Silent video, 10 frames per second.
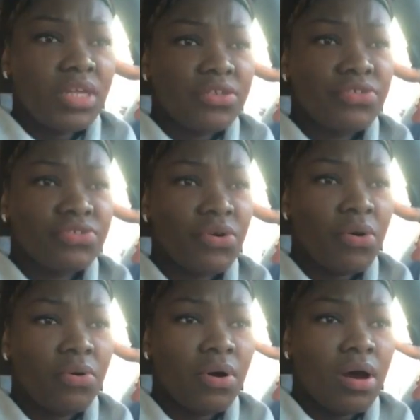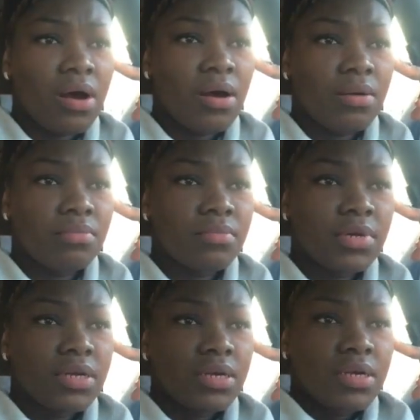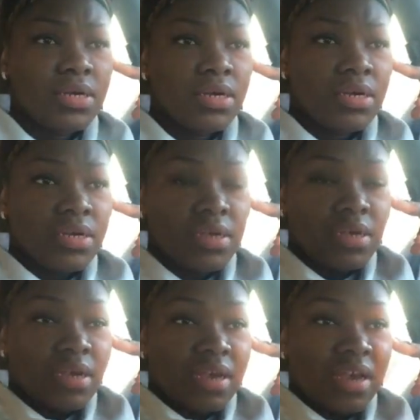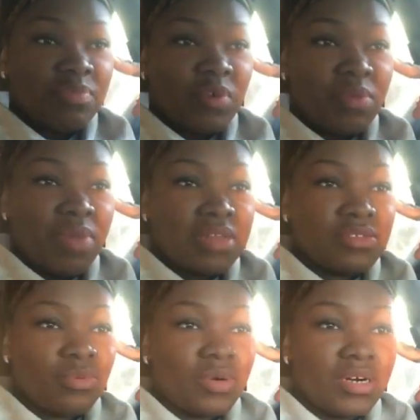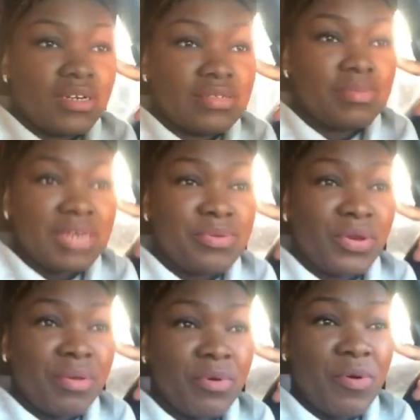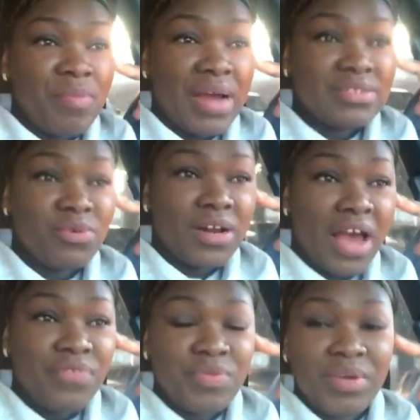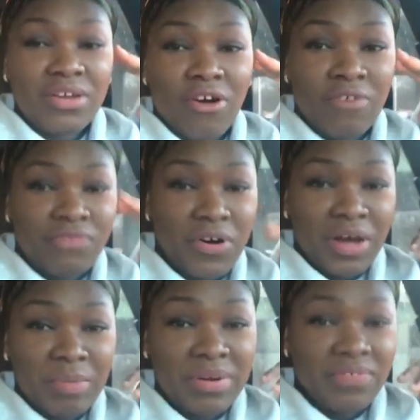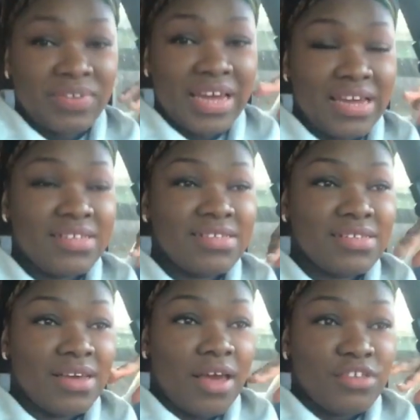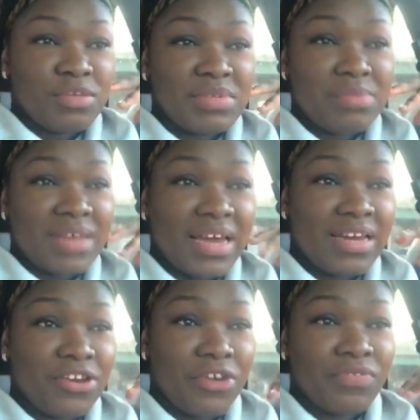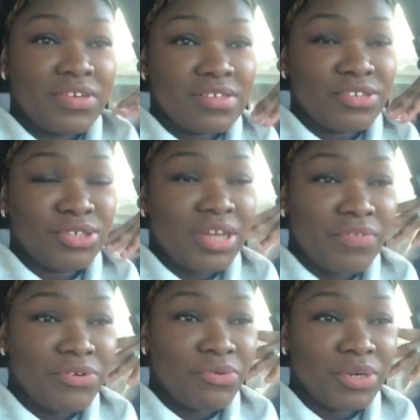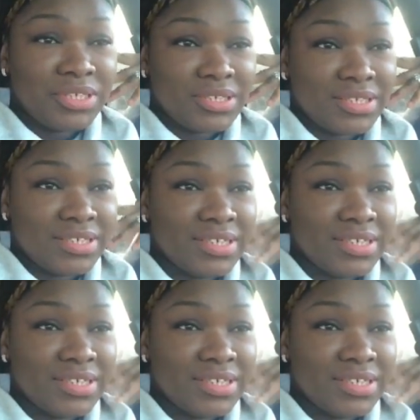So I'm going back to work. Sometimes when I'm going back to work after being off for a couple of days, sometimes I get nervous because you never know what you're